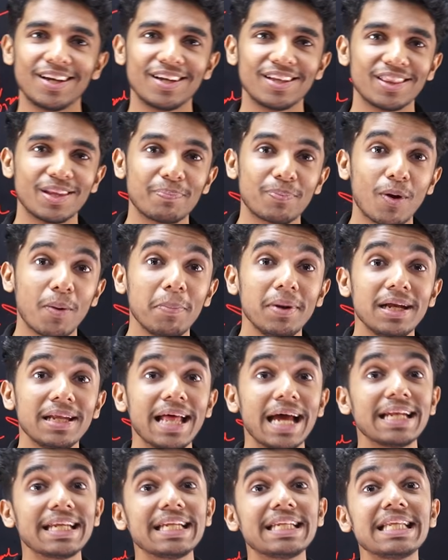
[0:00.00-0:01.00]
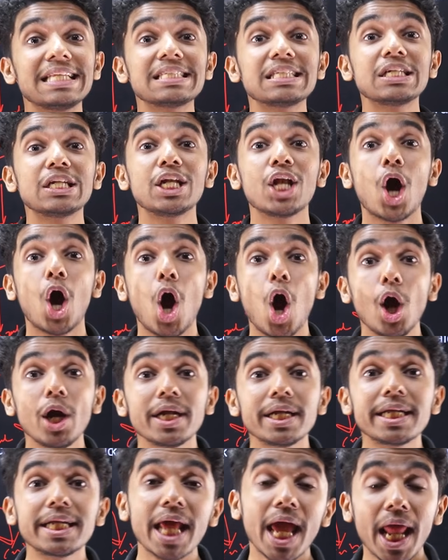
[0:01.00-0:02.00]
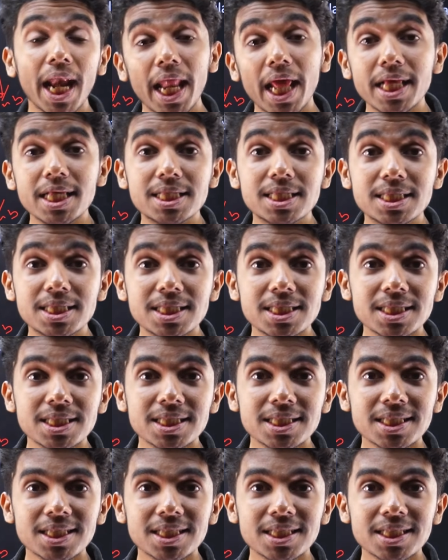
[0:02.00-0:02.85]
The probability that it is not an ace.